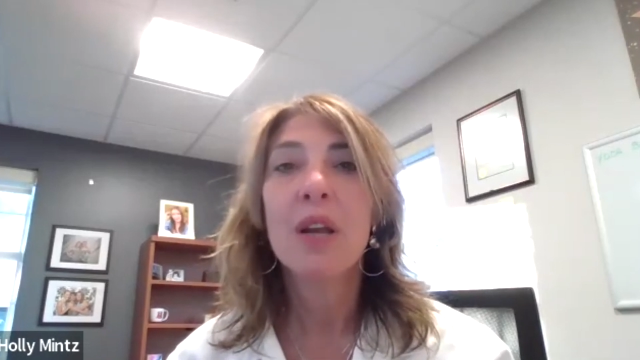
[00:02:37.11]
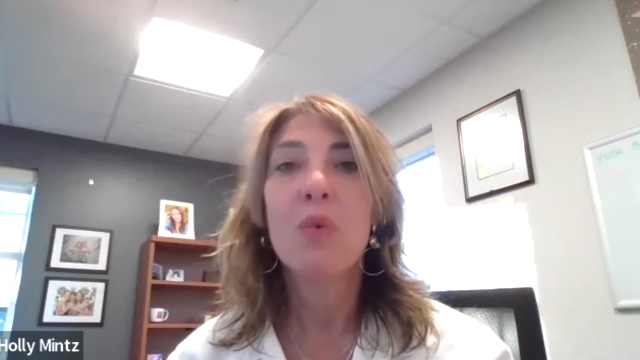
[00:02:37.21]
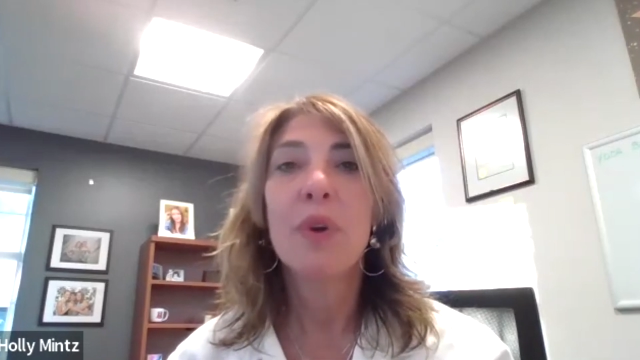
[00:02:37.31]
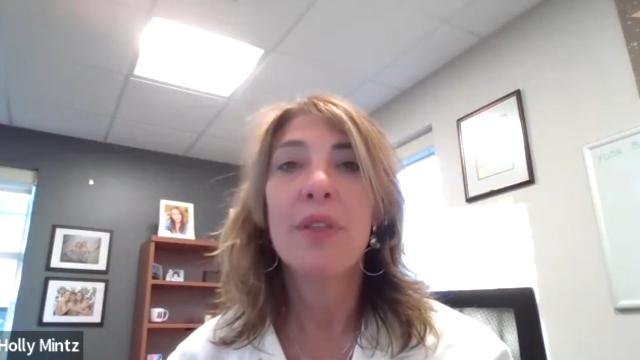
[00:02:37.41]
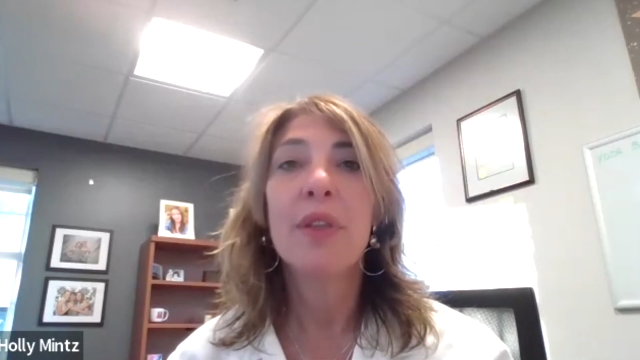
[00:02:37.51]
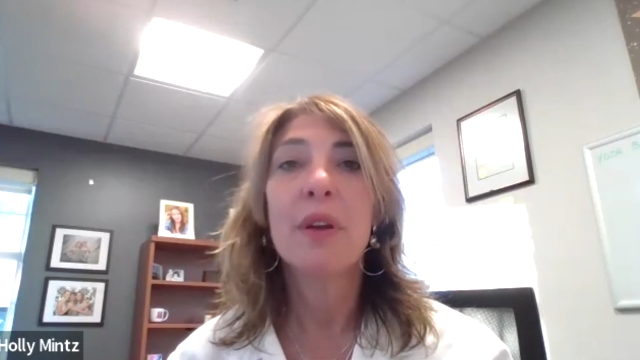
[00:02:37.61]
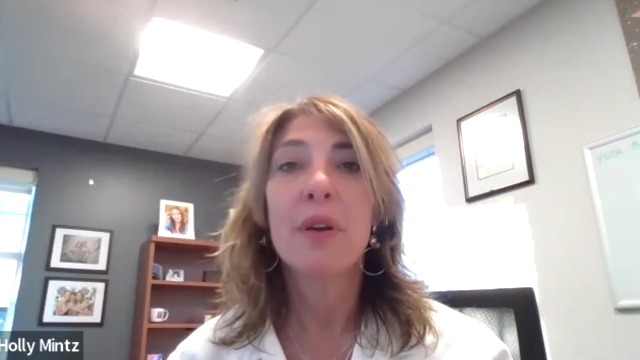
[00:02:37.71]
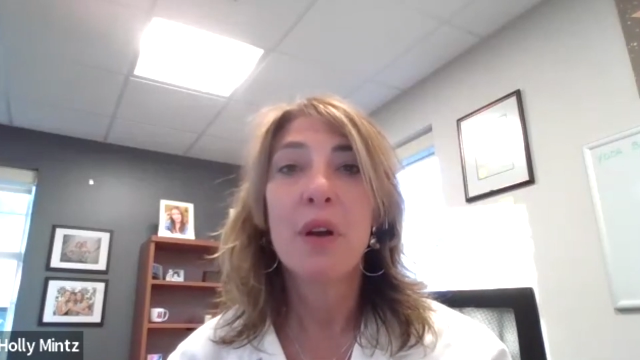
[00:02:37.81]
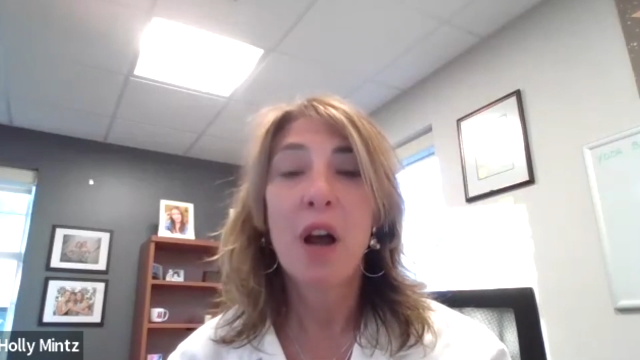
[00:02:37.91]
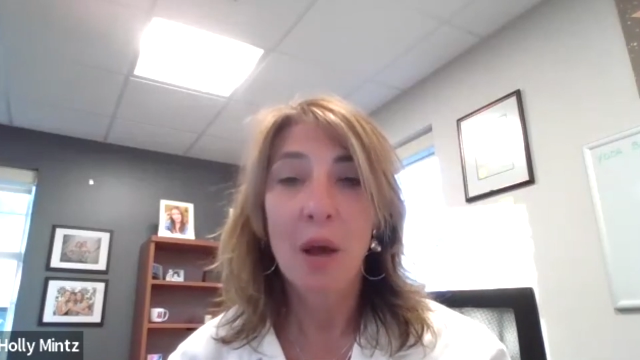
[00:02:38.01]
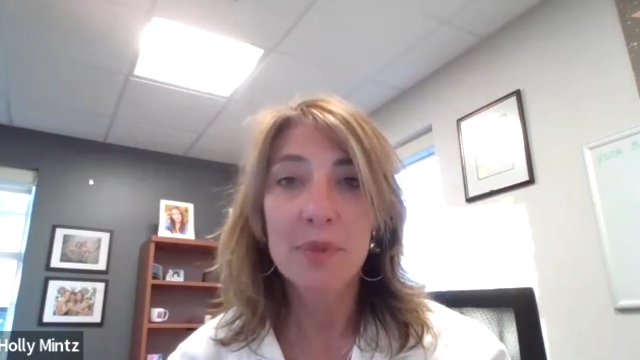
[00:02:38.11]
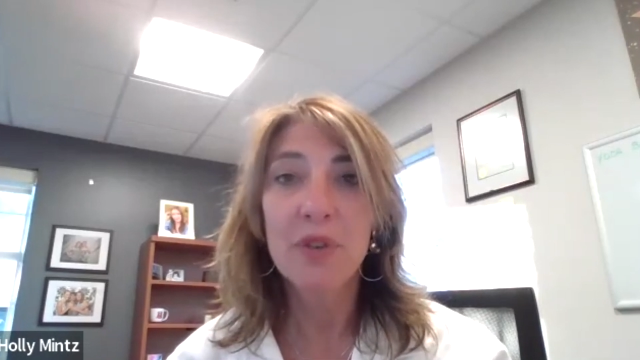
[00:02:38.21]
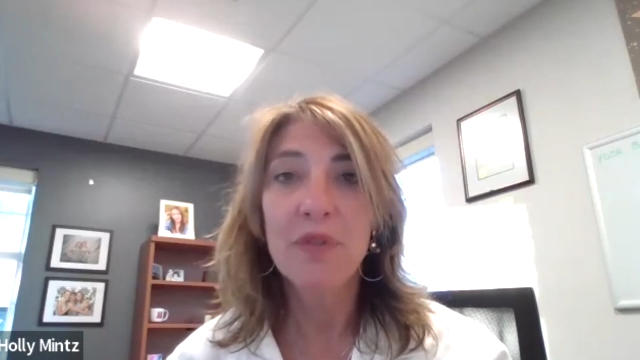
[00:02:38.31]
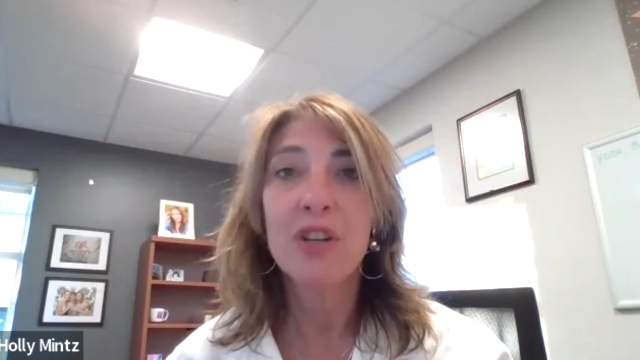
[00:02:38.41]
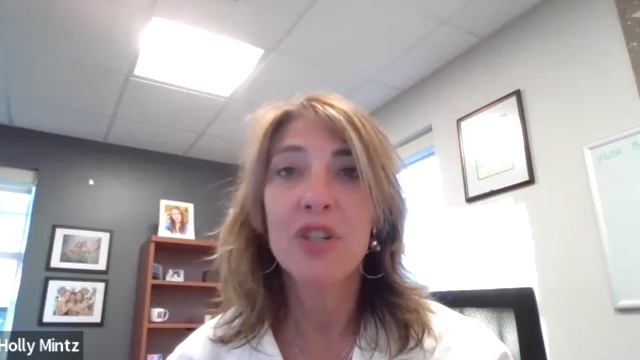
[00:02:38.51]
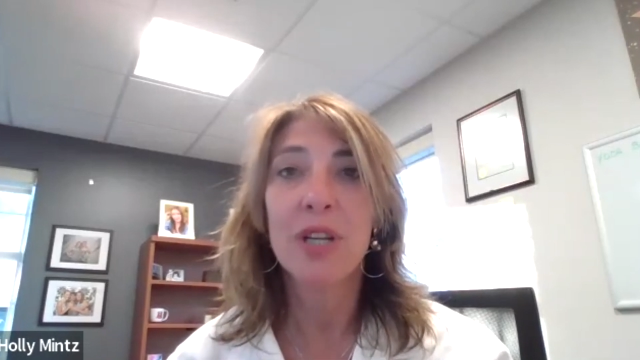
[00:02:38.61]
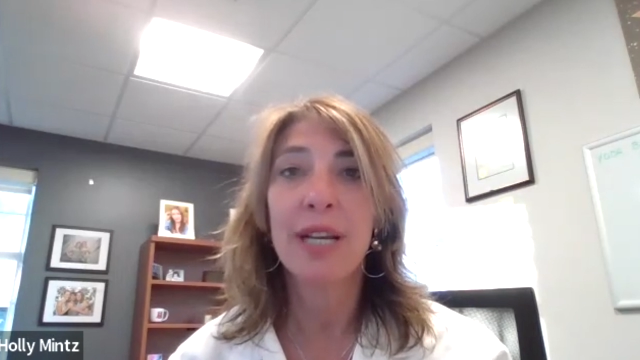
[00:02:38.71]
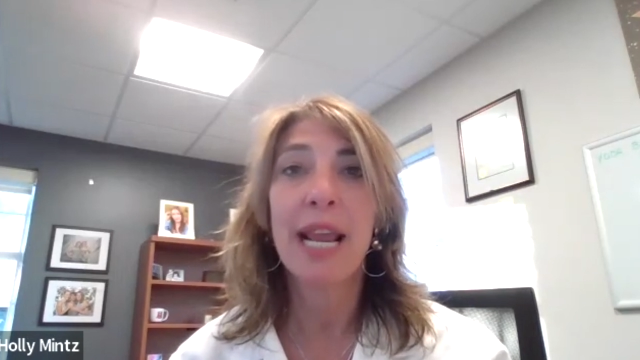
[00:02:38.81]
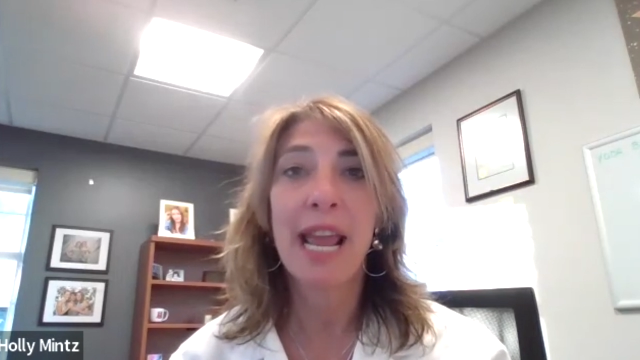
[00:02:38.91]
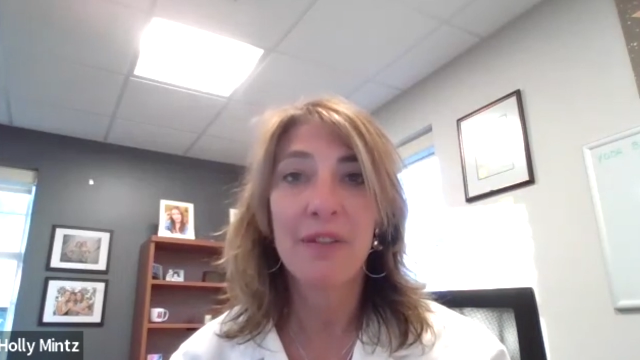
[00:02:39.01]
with
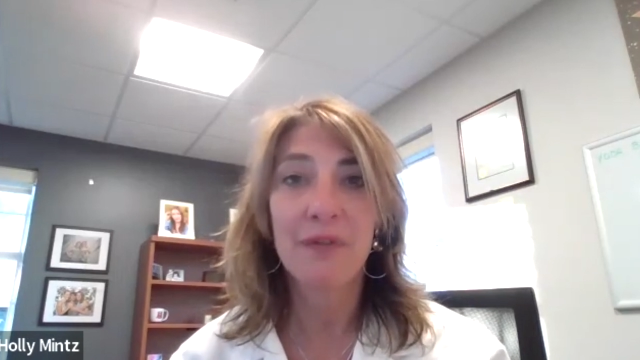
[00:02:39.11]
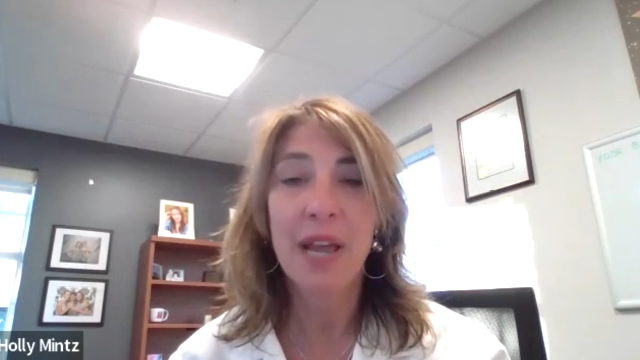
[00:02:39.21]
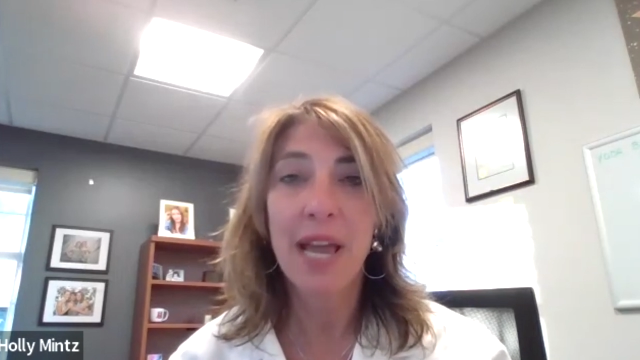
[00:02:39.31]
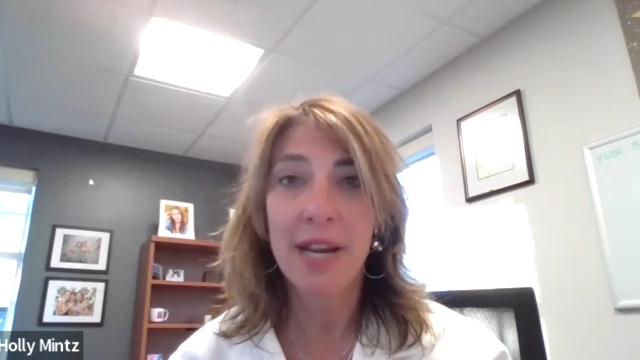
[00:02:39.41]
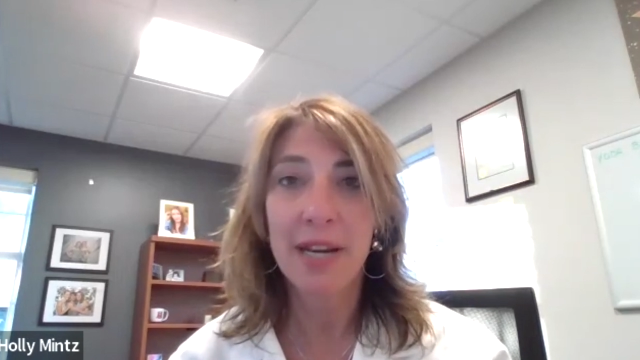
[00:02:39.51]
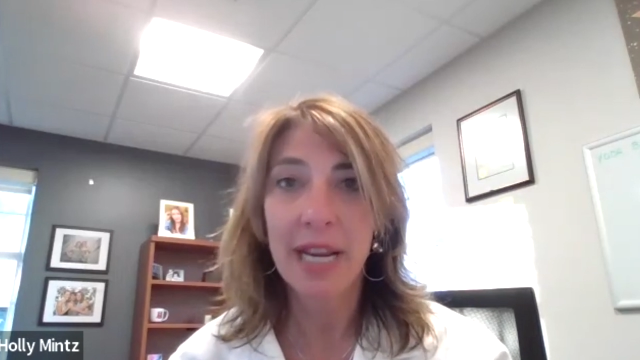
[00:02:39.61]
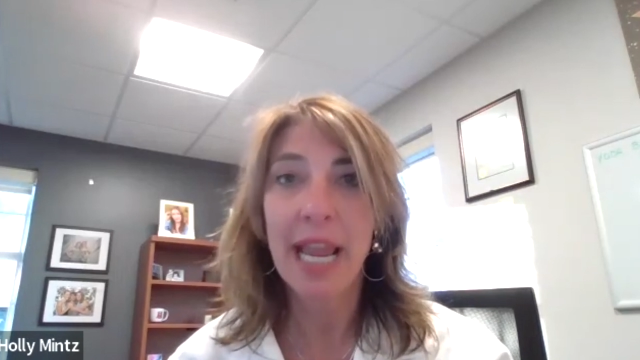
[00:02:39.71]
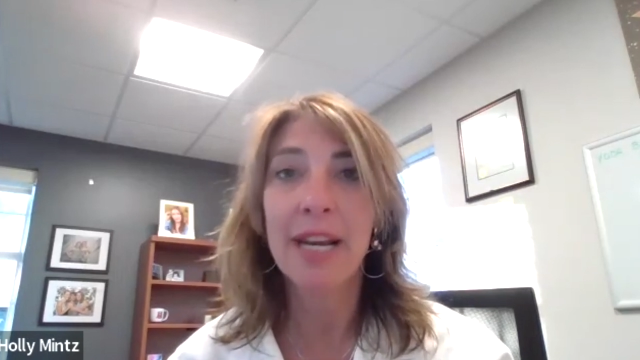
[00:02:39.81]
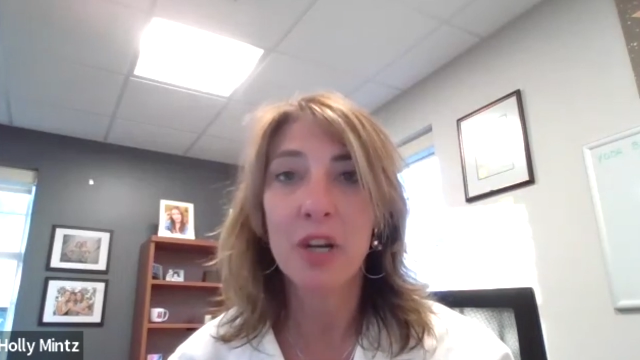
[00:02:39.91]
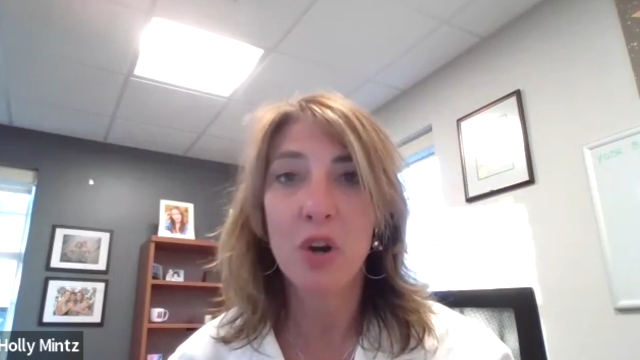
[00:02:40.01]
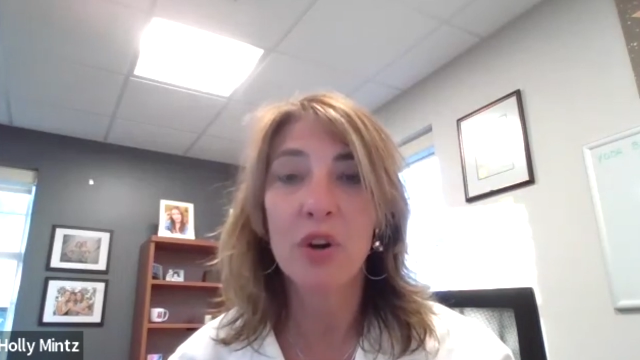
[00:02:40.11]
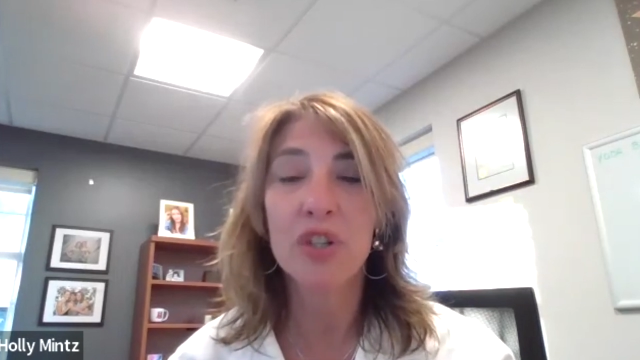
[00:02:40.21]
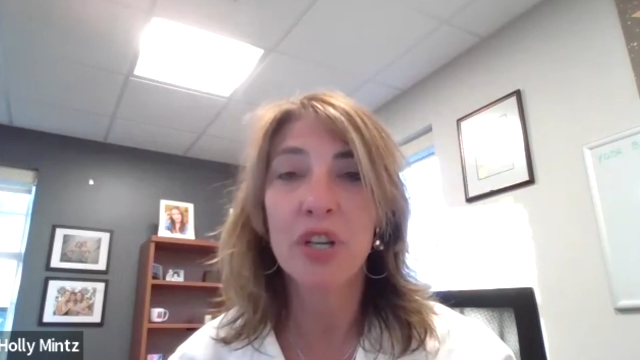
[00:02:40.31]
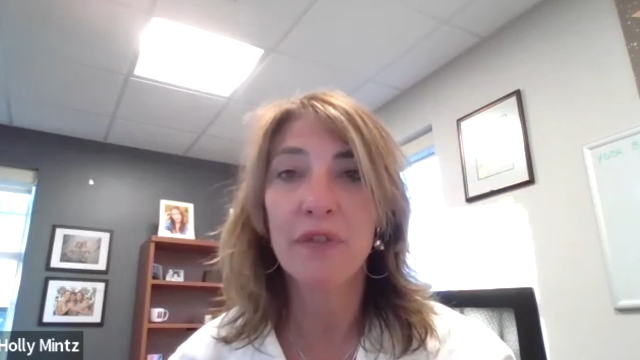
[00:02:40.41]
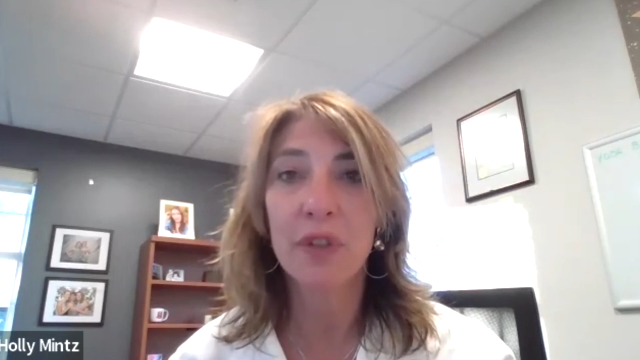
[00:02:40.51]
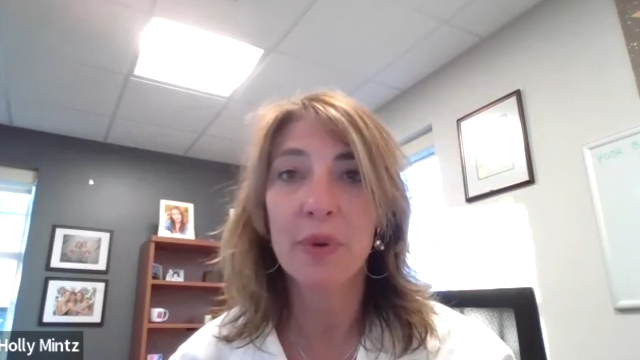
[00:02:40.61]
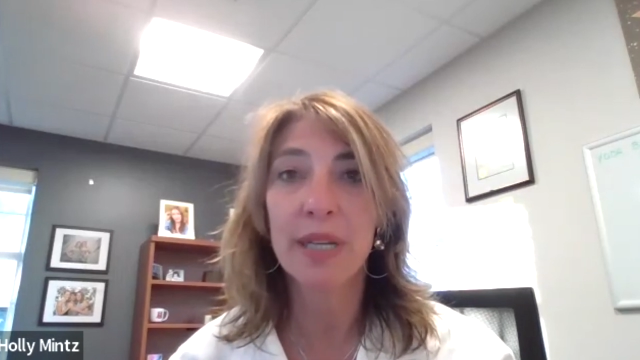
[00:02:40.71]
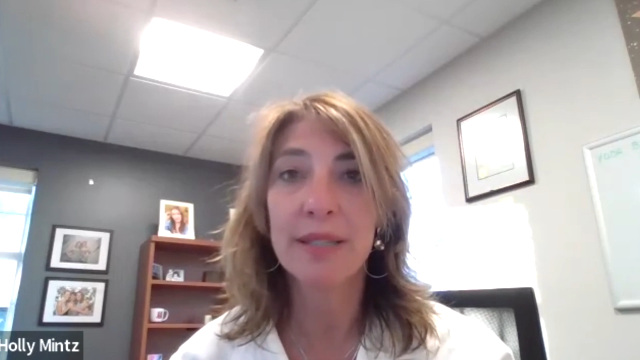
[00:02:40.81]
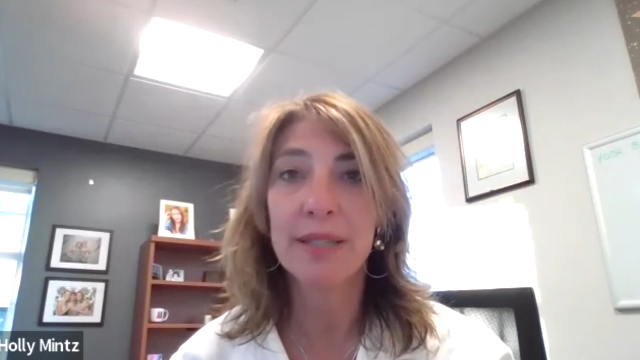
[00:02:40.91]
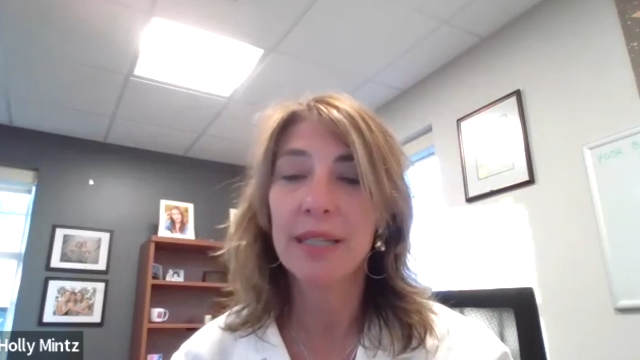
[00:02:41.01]
observation and again, encouraging
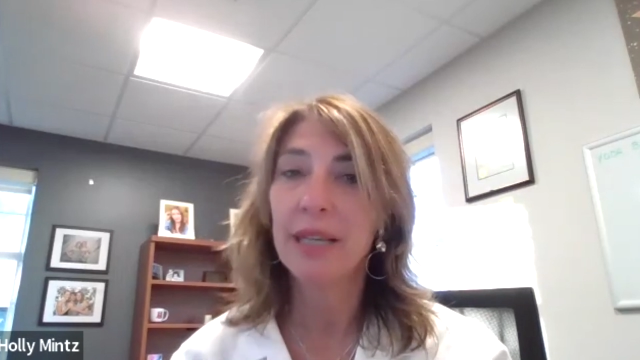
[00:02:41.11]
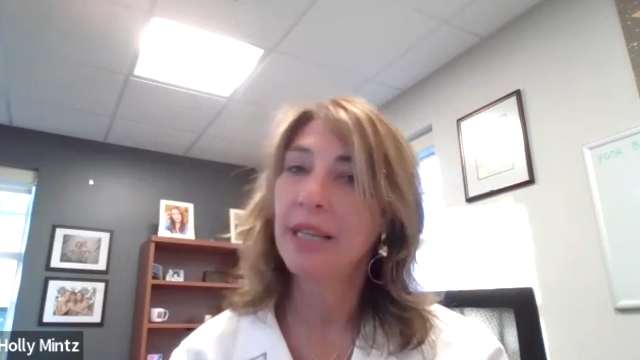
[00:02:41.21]
fluids.